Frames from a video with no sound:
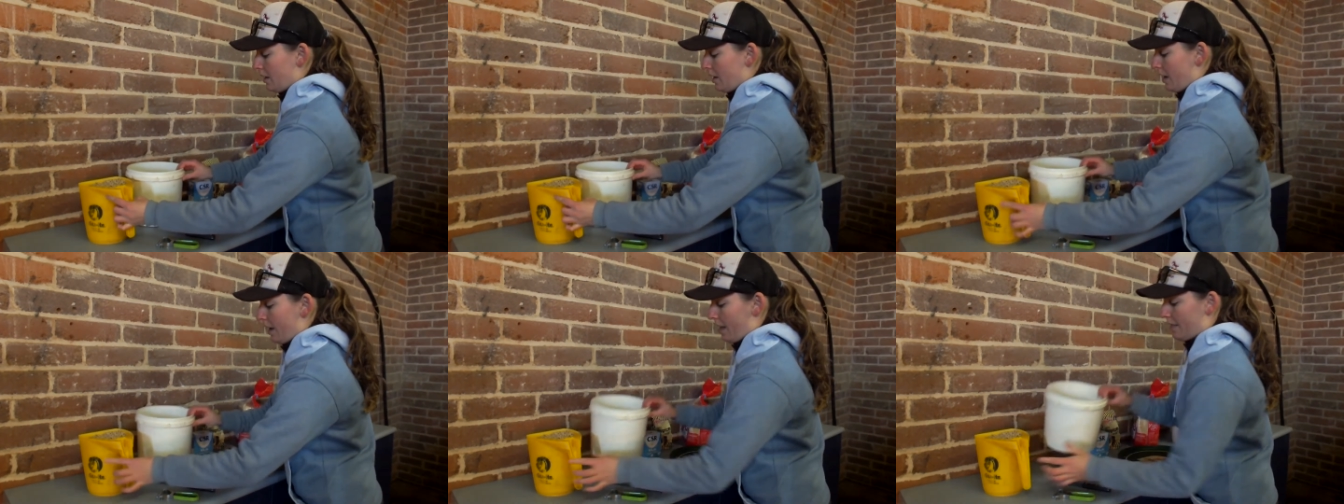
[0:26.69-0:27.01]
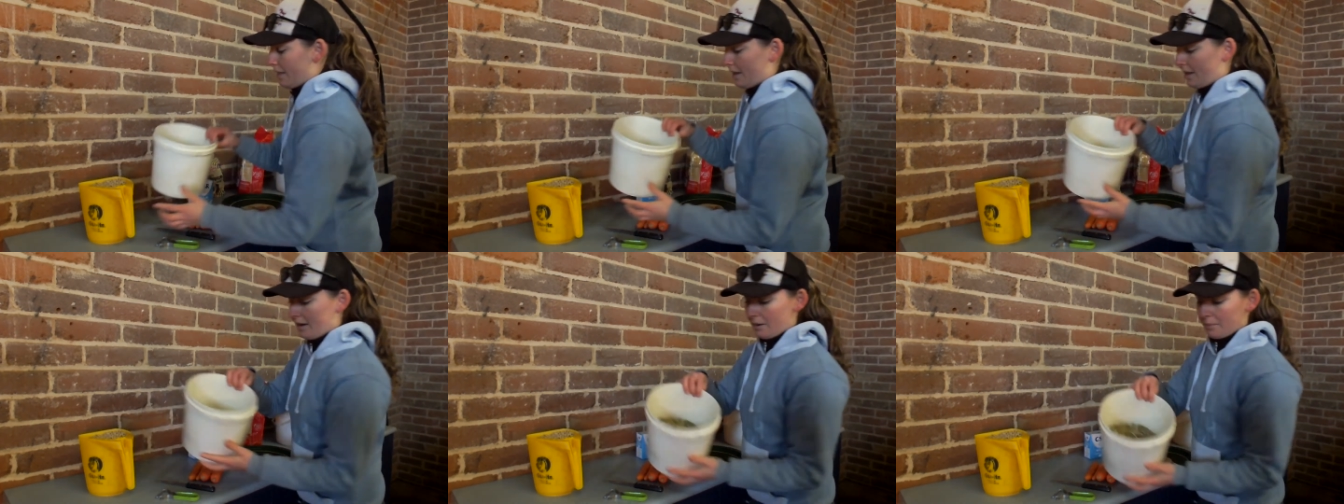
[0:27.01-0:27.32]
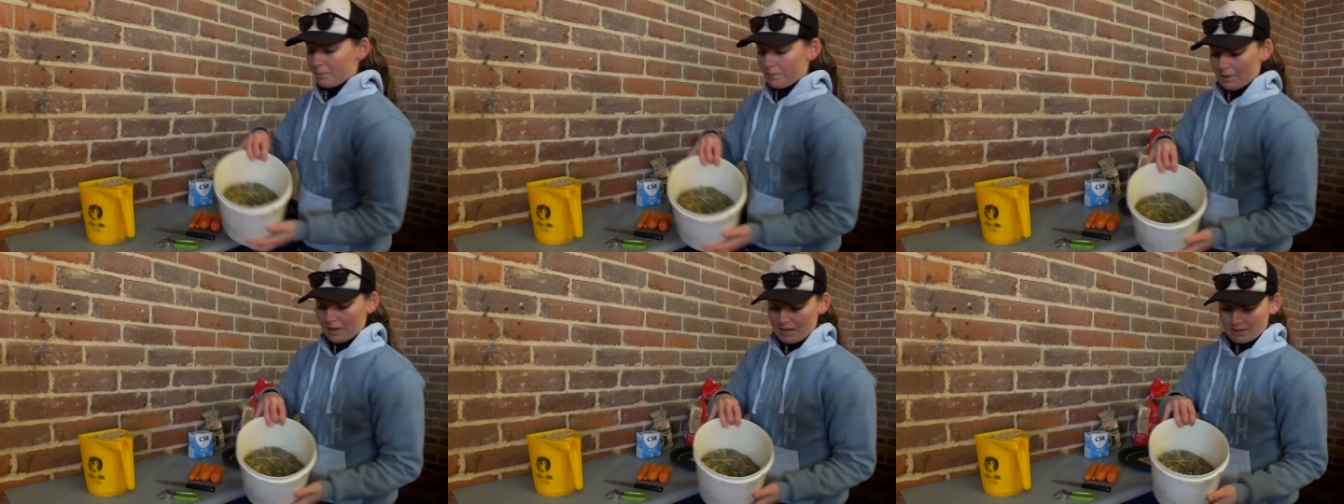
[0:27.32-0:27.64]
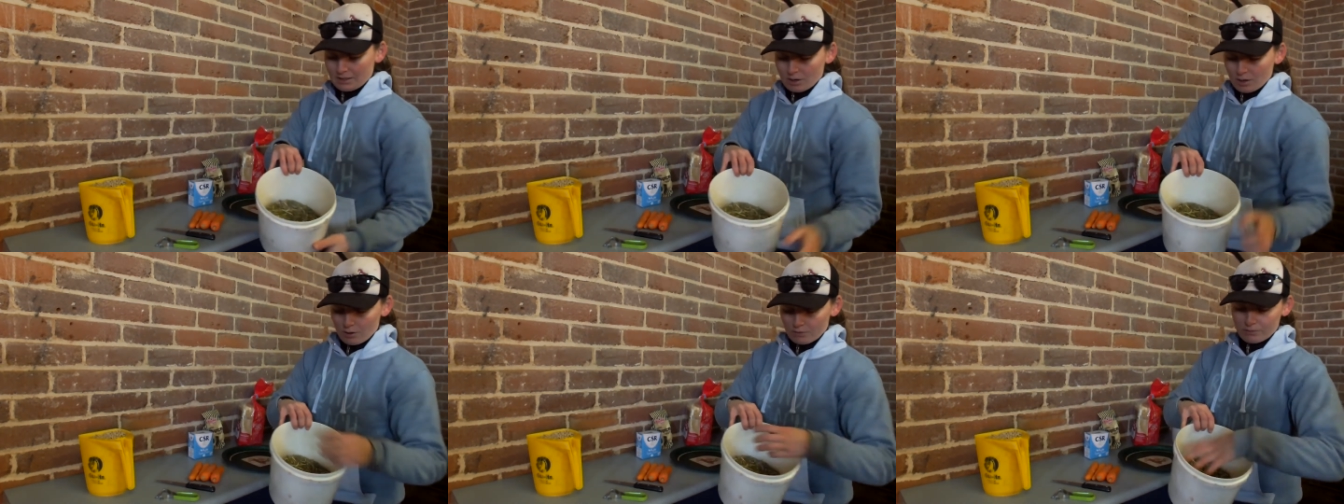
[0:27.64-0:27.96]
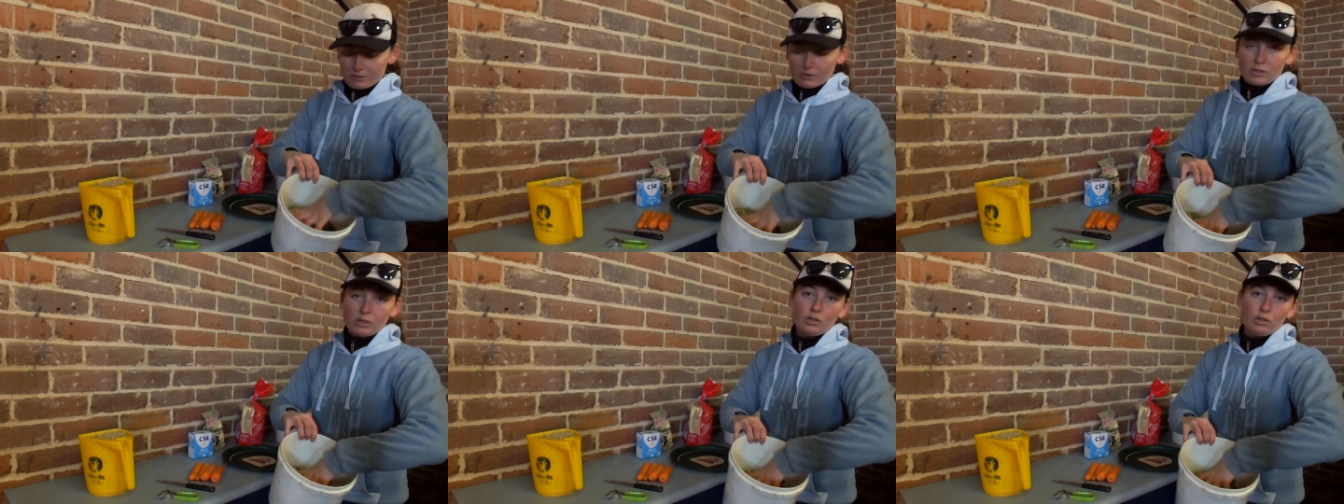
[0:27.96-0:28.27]
and then a bit
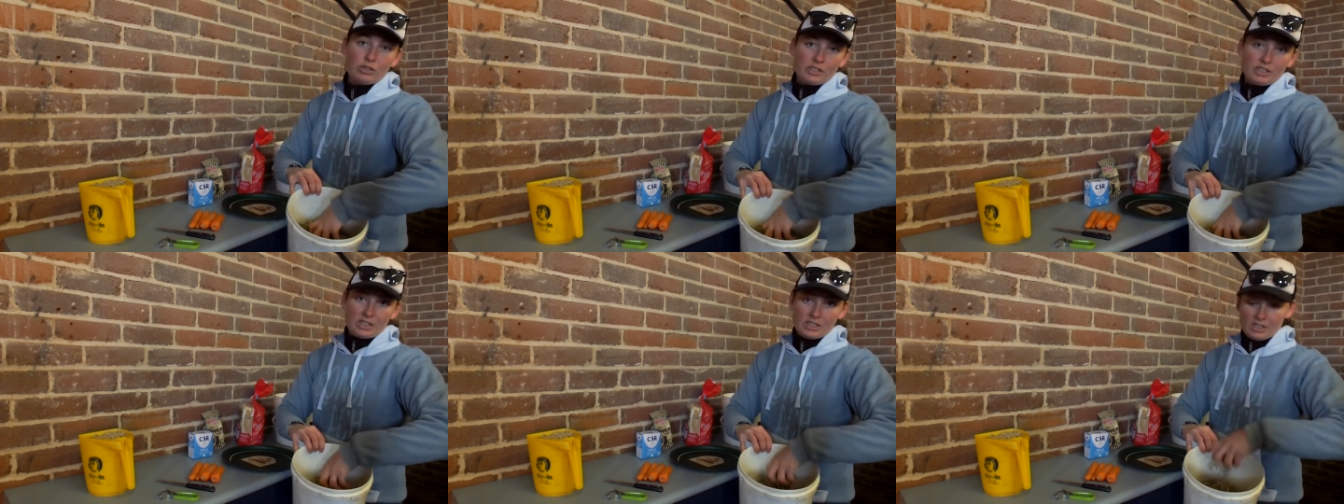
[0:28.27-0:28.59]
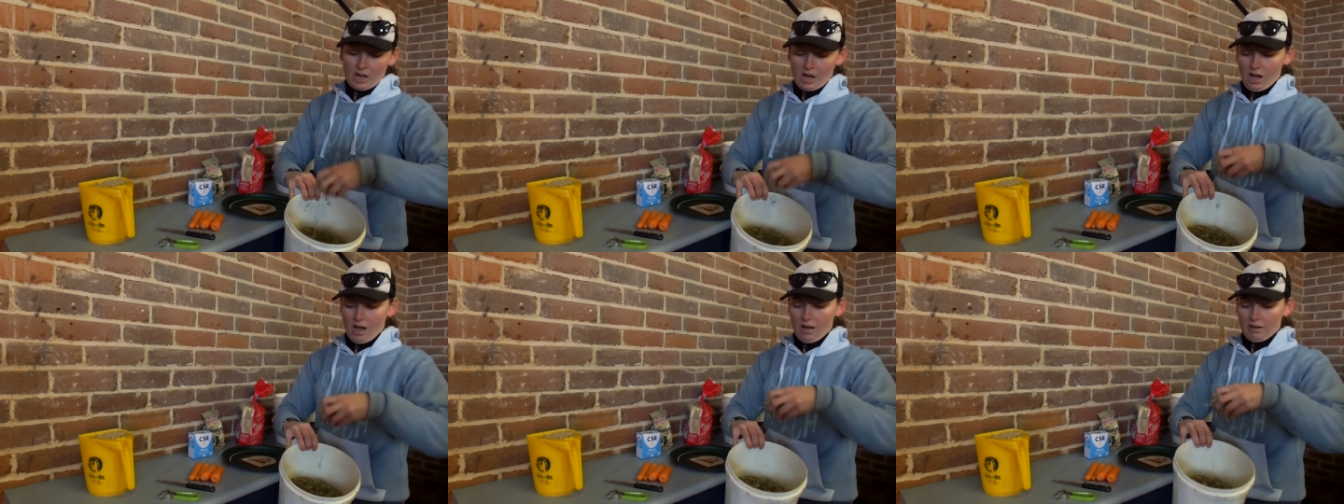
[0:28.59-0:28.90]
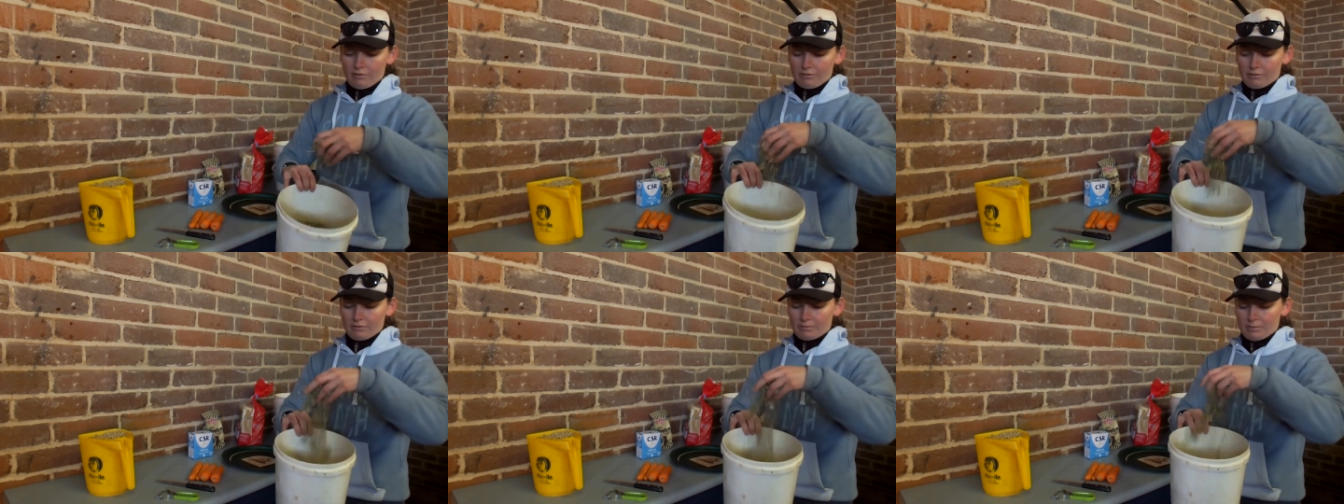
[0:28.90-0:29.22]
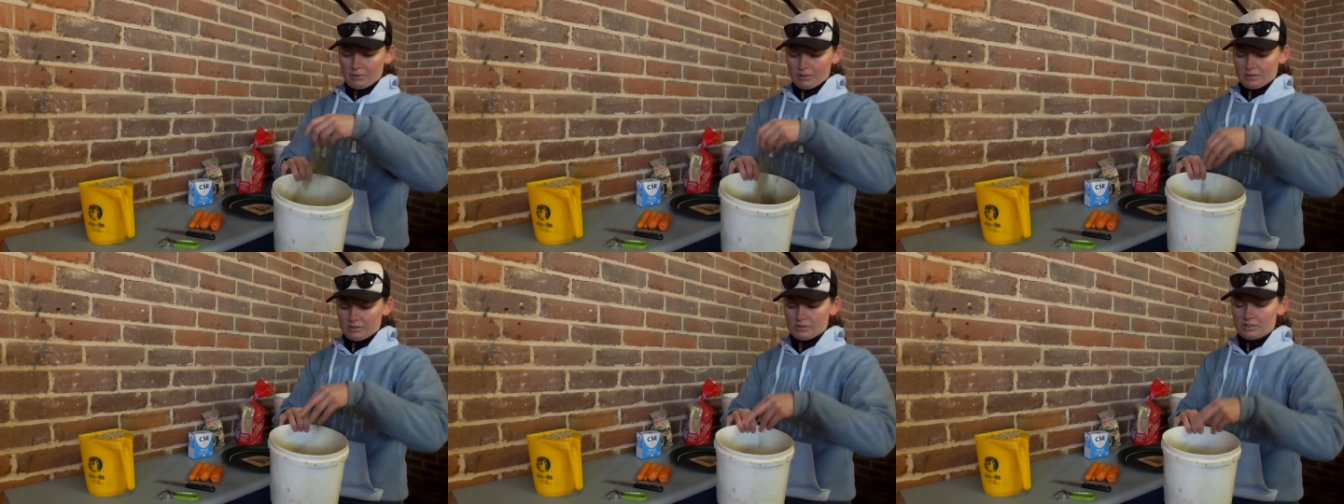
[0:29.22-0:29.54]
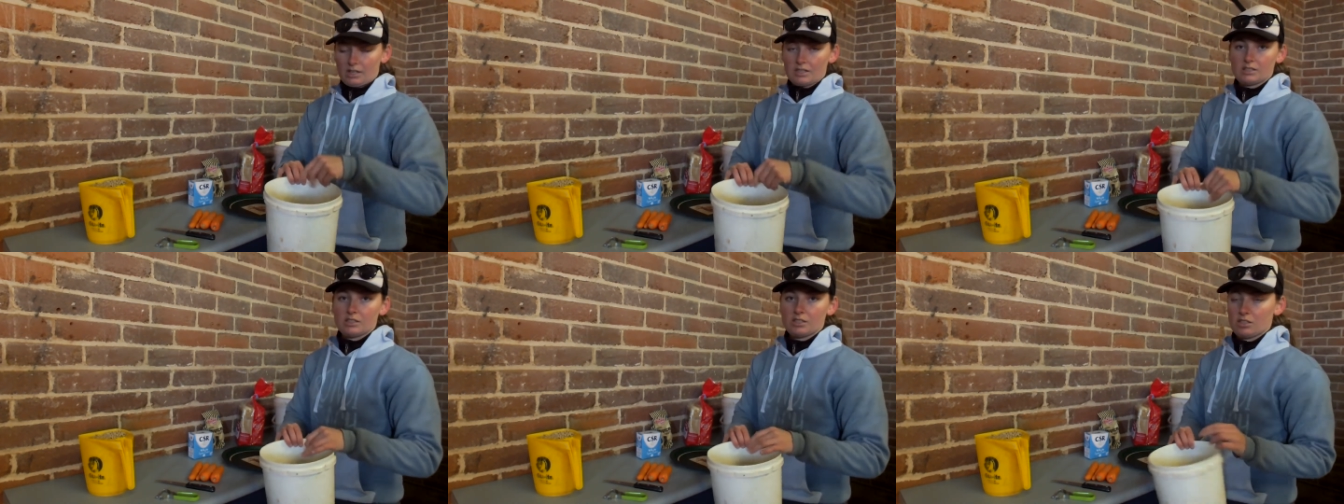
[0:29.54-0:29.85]
of loosened chaff, because
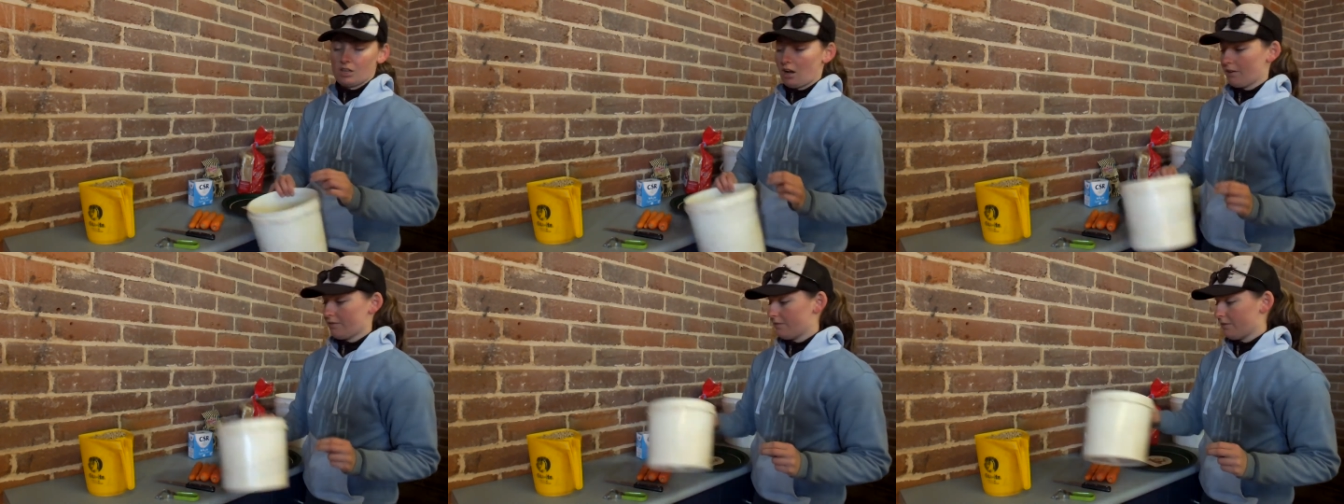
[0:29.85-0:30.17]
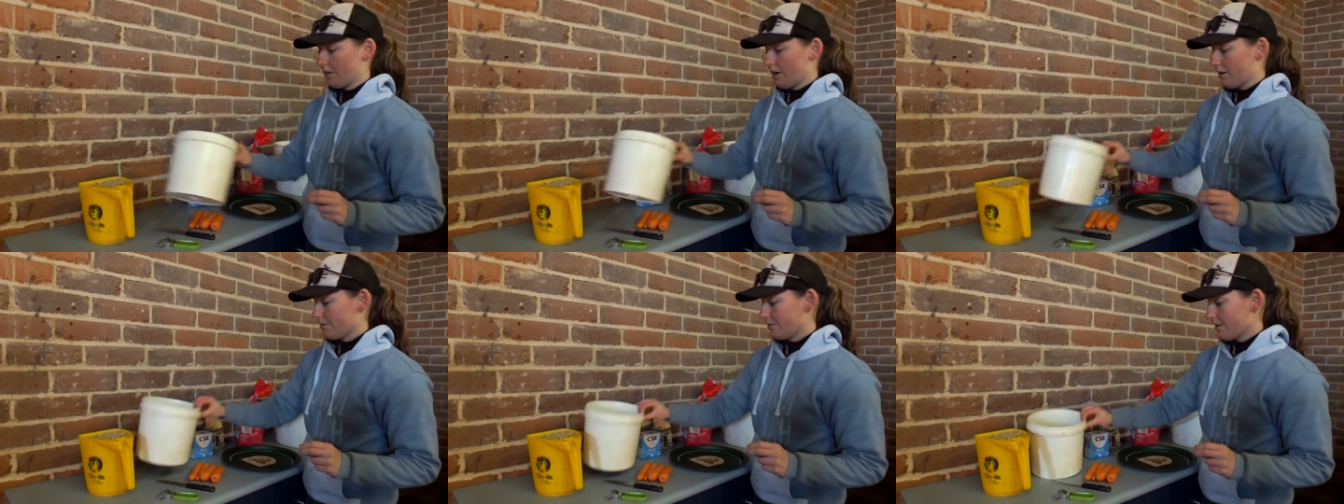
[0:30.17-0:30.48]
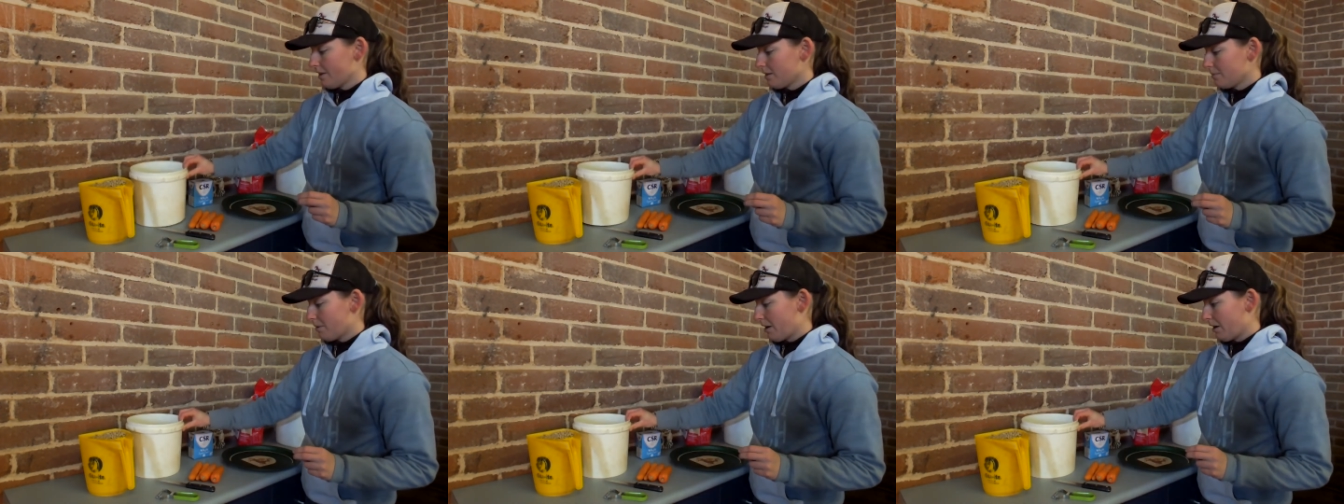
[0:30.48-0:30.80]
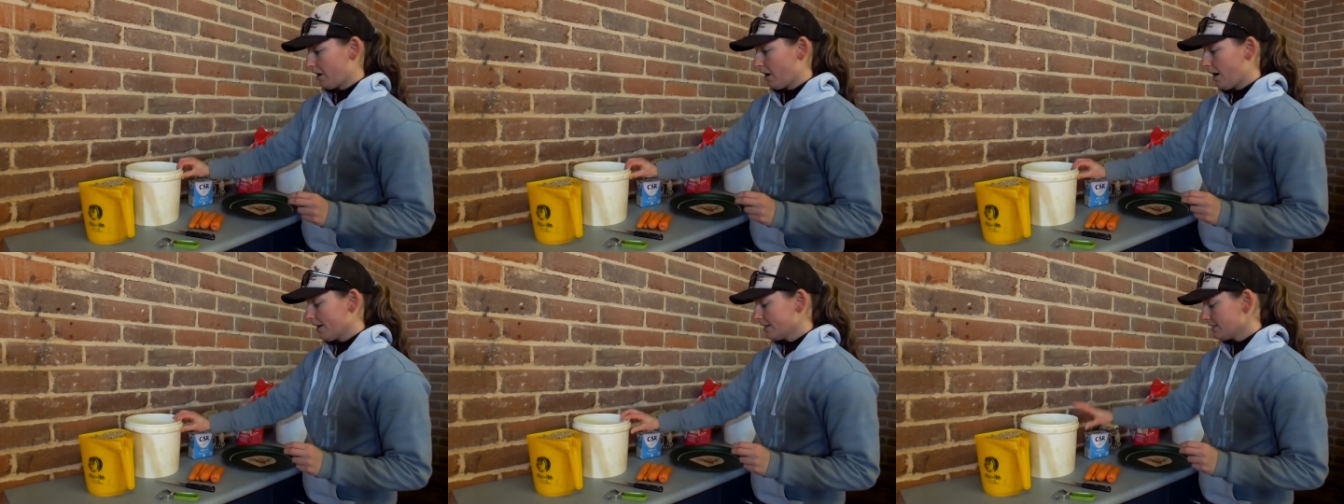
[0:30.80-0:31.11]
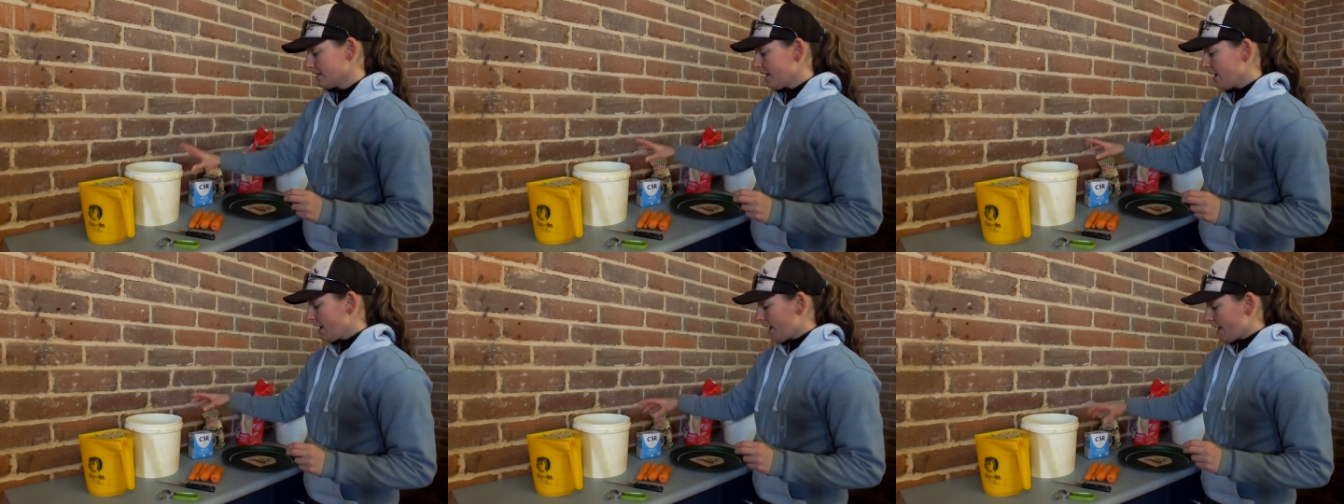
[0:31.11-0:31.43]
that's the chaff that I feed my guys.